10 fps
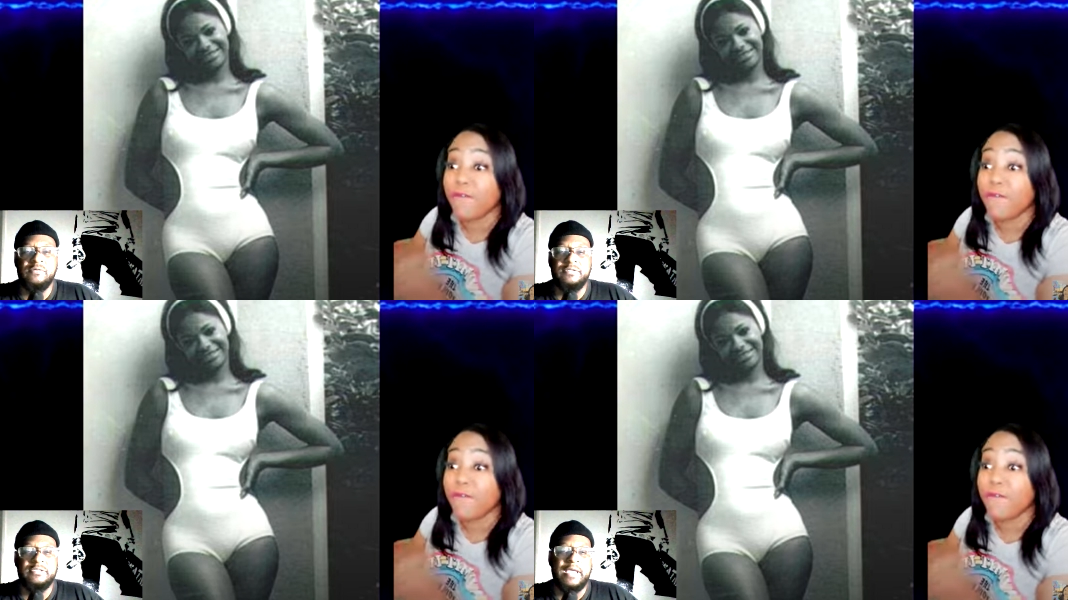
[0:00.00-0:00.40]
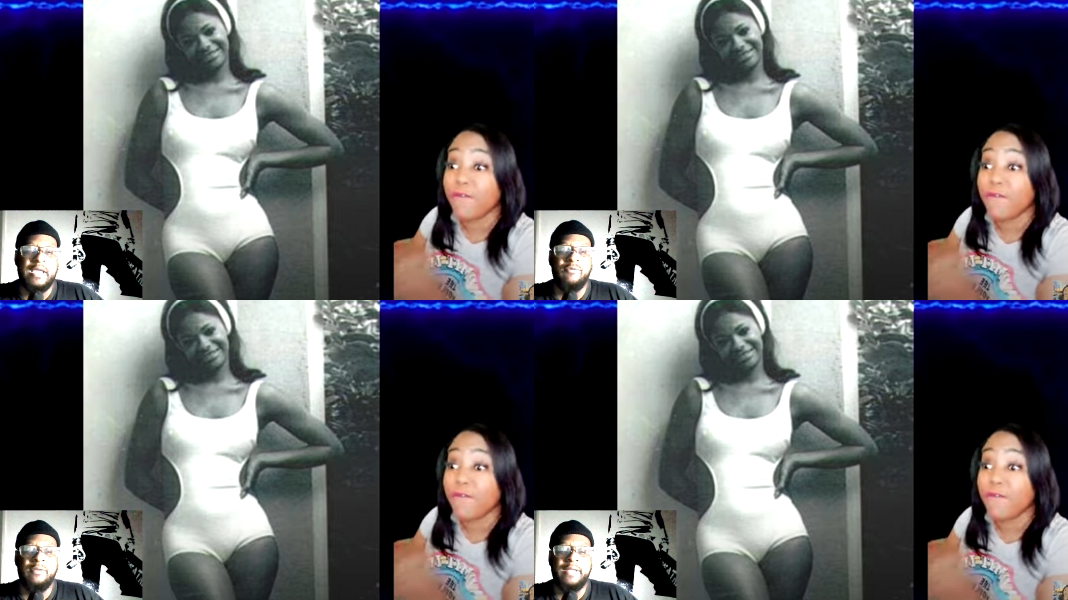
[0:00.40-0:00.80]
Speaker 1: and just, hey,
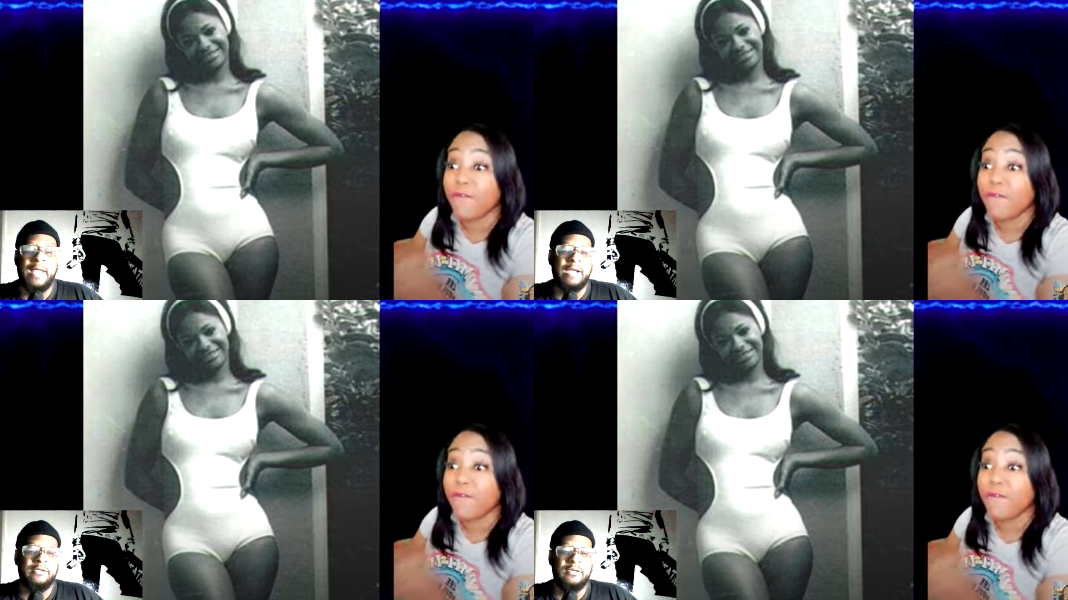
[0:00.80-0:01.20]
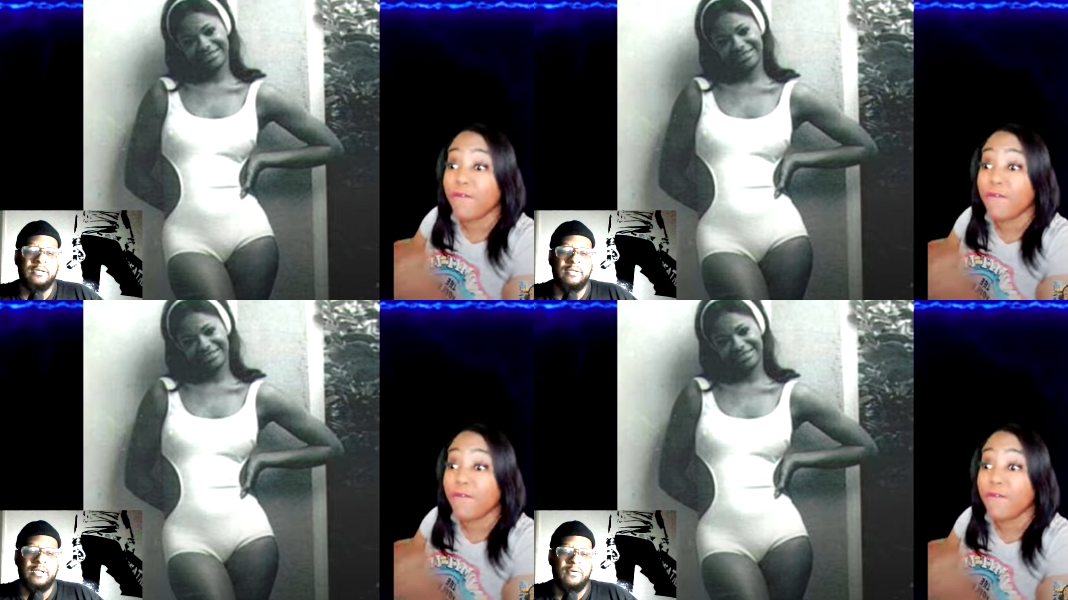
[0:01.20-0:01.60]
I want to be an actor.
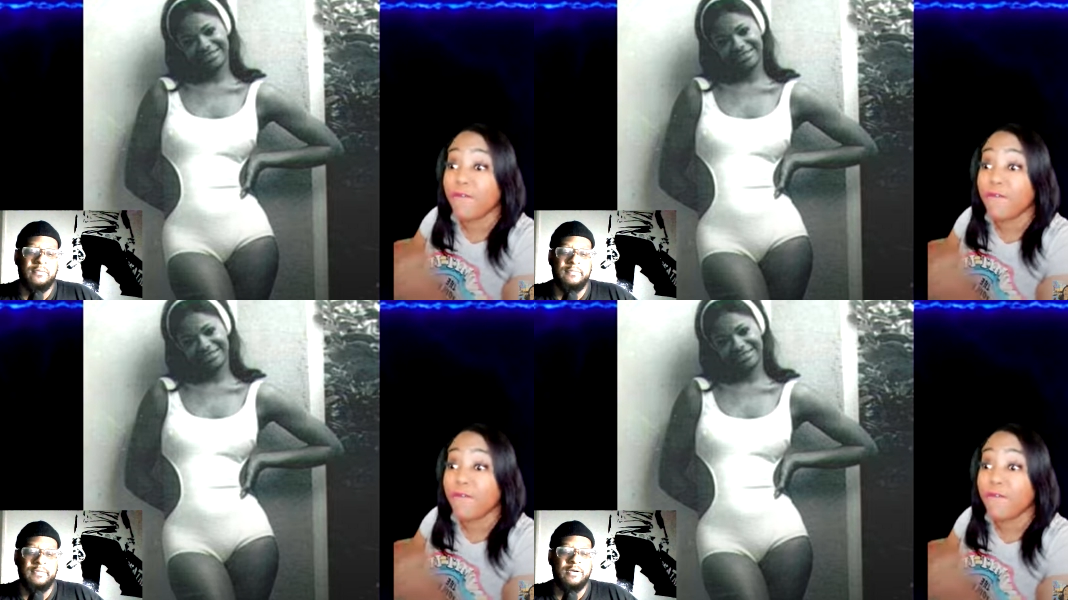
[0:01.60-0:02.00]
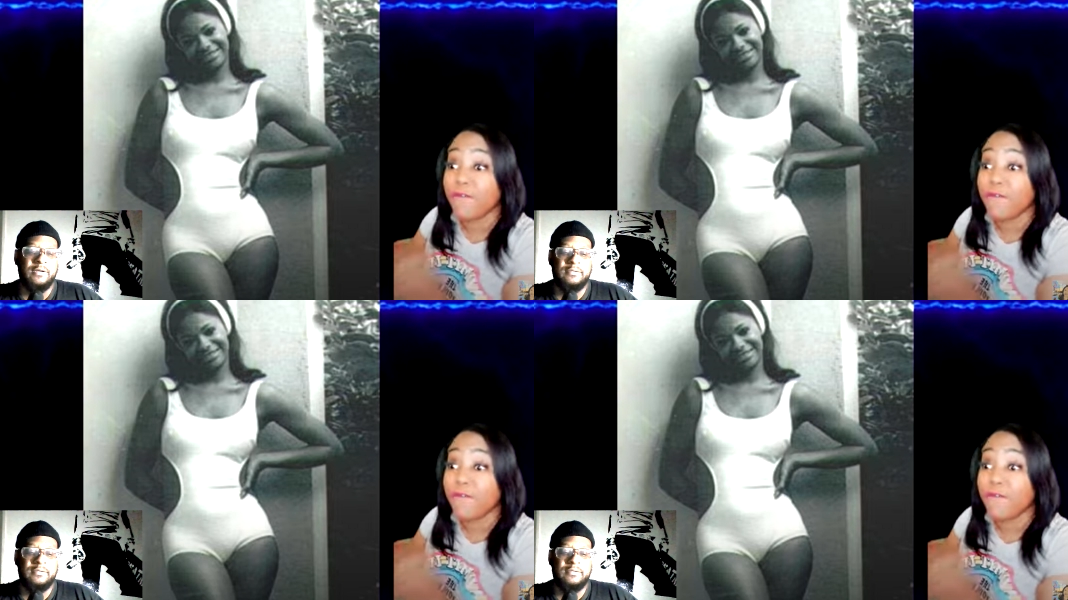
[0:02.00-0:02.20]
You know,